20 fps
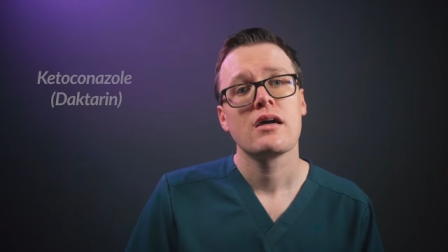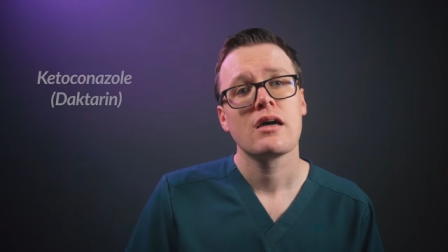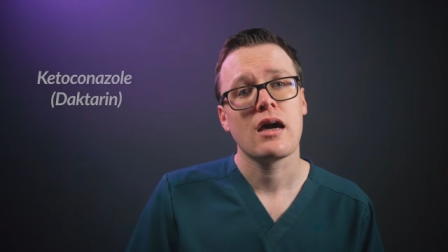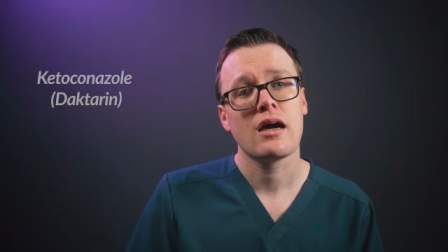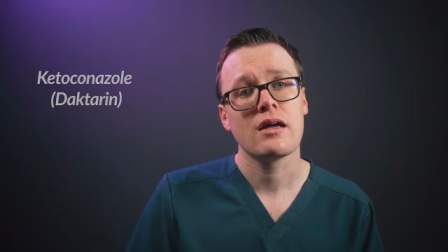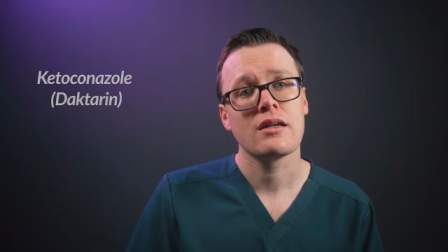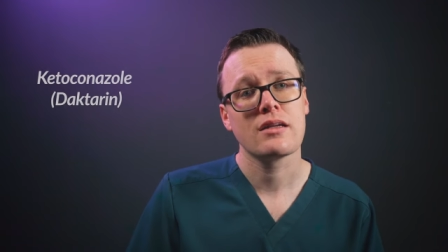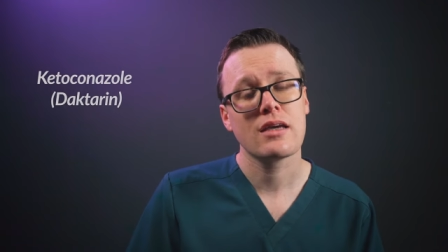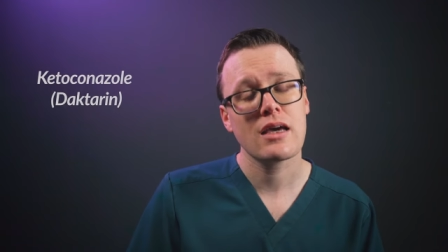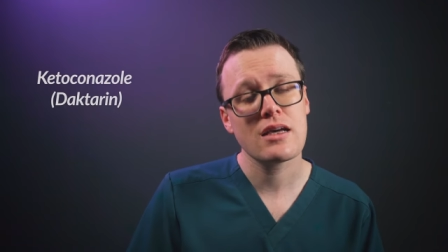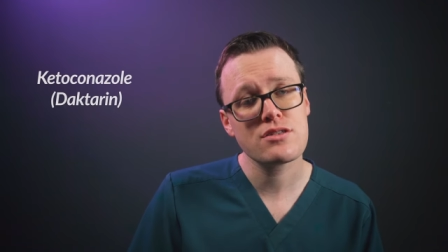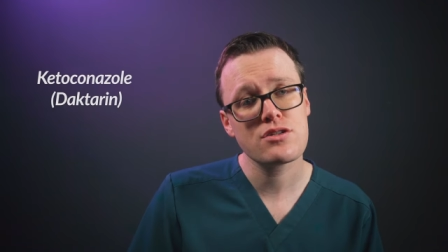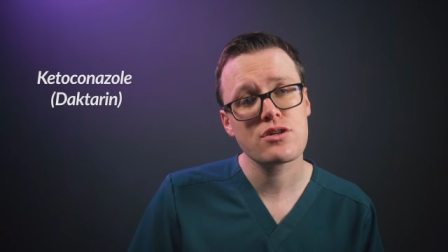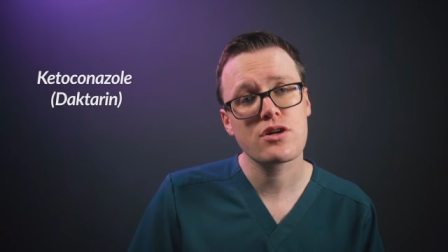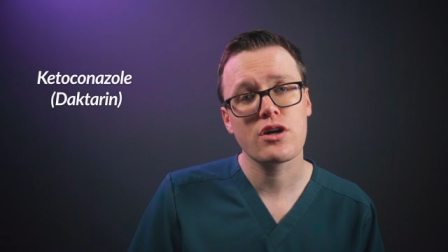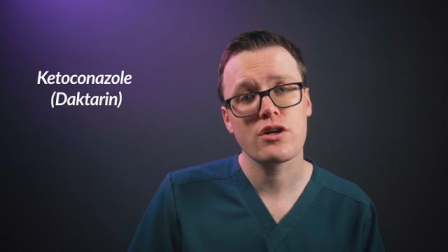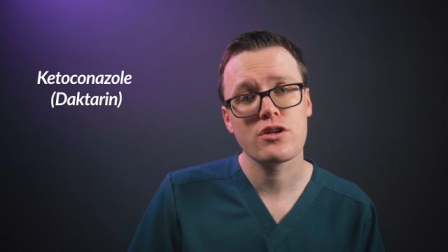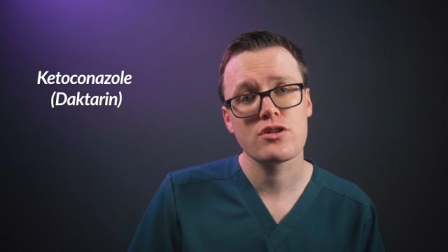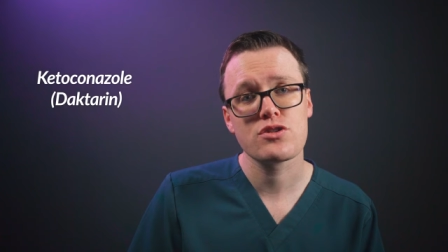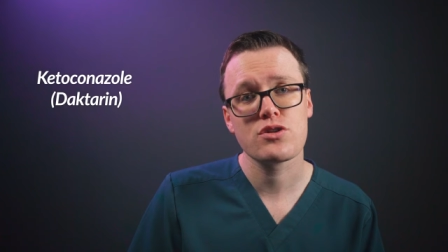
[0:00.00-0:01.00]
and
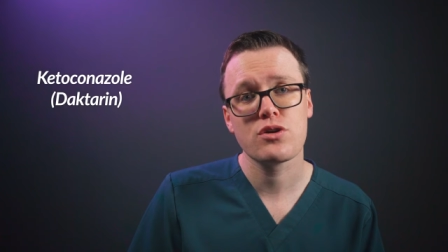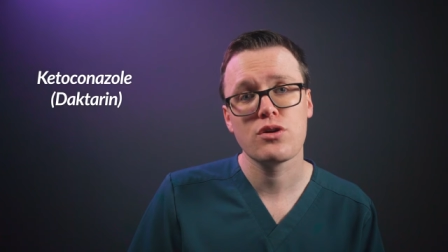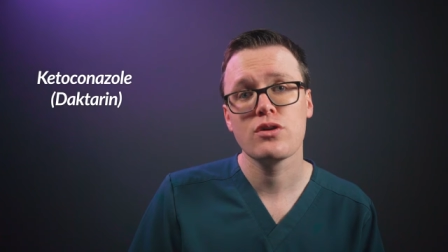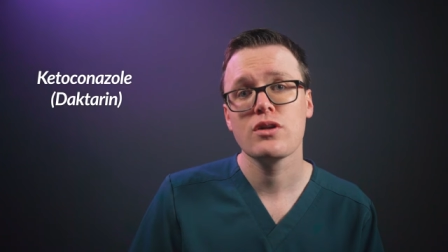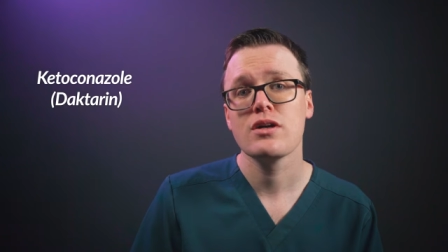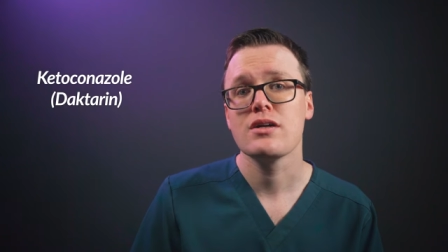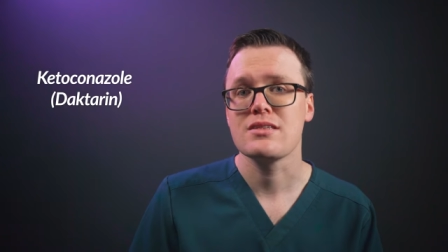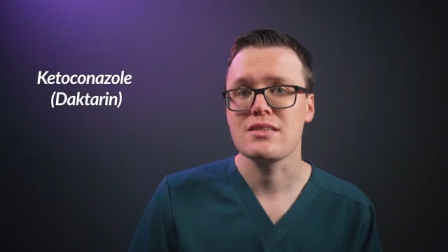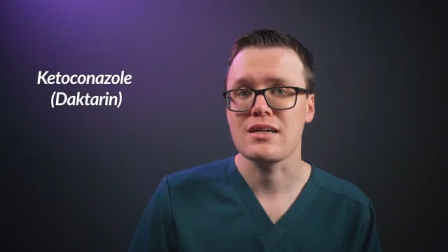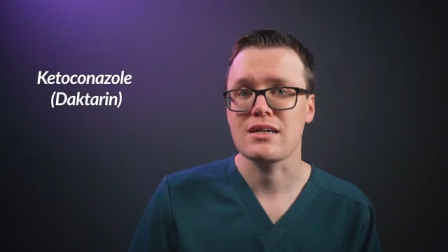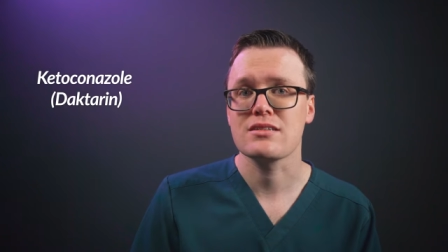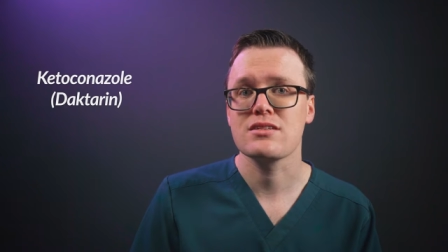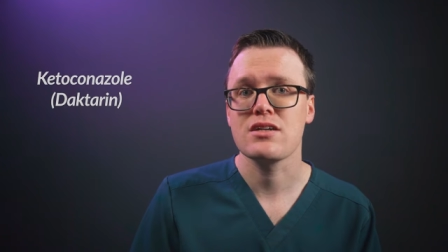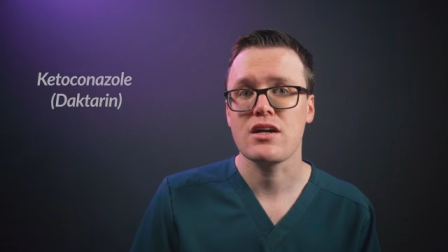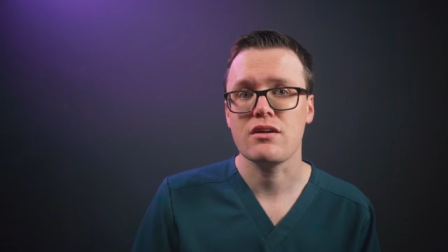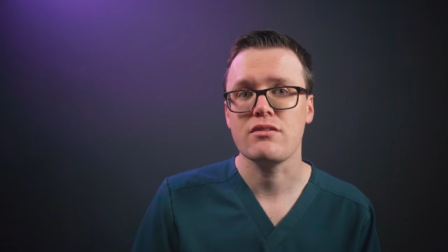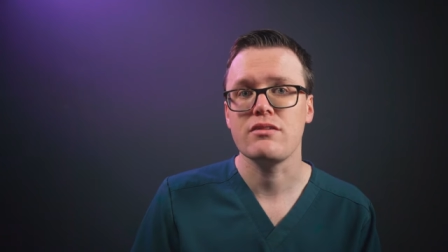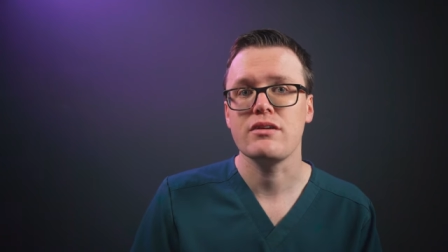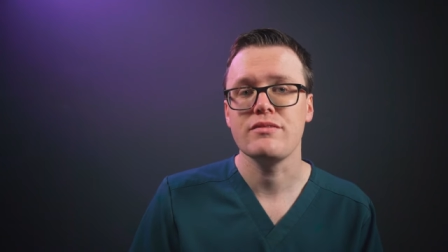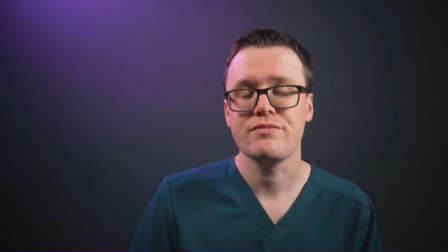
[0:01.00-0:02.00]
ketoconazole
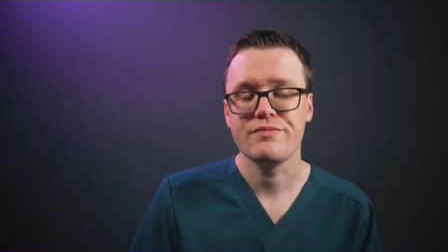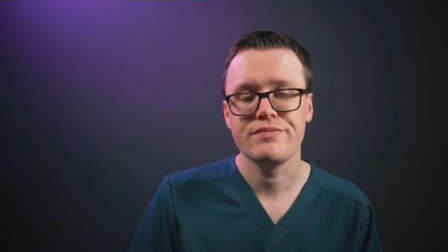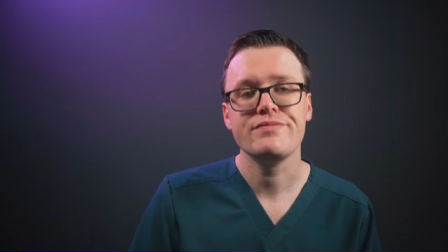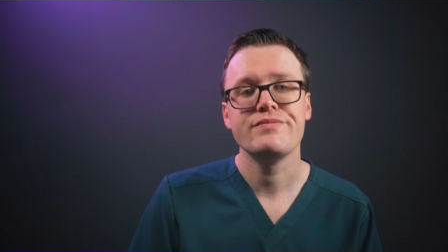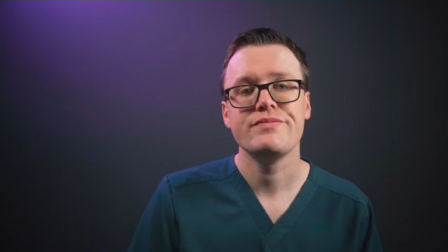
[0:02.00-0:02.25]
Daktarin.